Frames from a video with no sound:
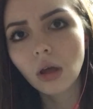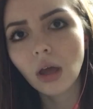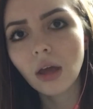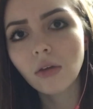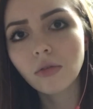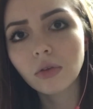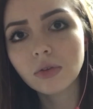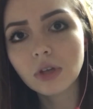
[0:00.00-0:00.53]
hey,
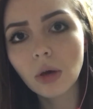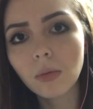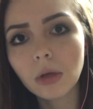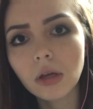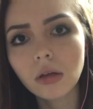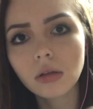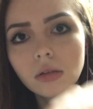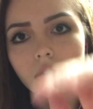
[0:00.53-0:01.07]
if you tell
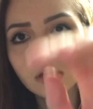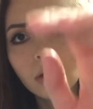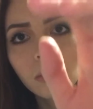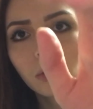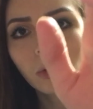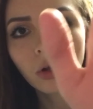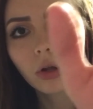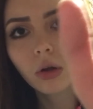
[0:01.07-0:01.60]
me
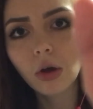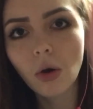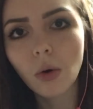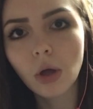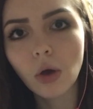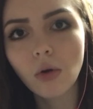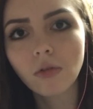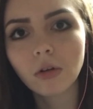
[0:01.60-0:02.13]
what you're
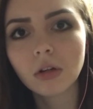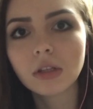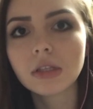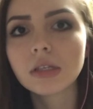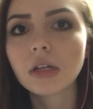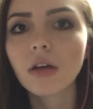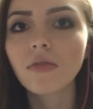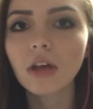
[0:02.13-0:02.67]
going over and
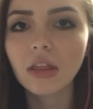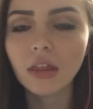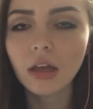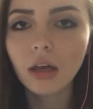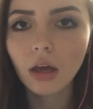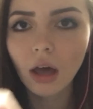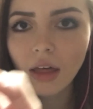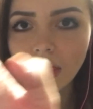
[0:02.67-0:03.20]
stuff, I
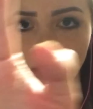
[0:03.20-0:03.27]
think I might